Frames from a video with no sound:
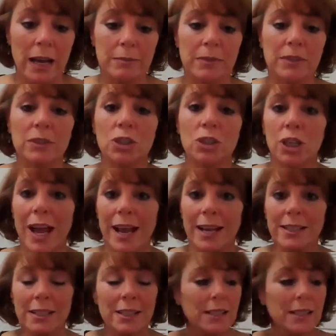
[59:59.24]
She
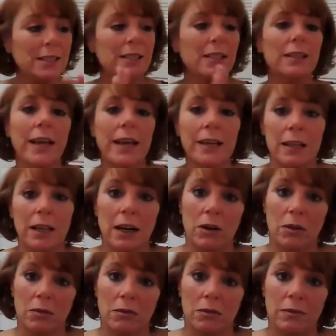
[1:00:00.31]
asks us to let
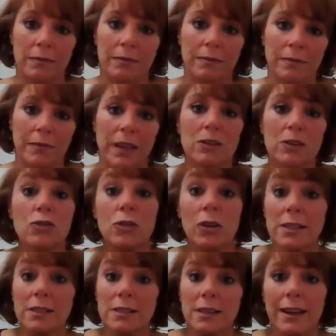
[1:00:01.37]
go and
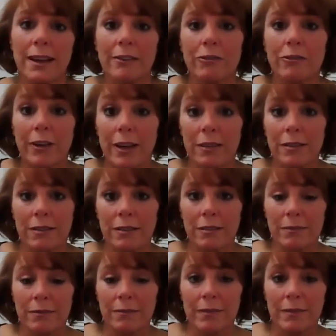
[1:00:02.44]
trust and have faith,
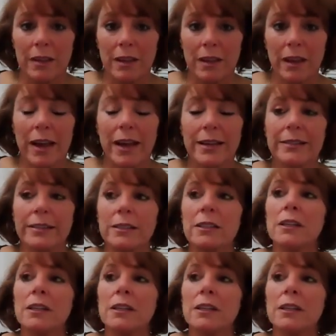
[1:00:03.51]
and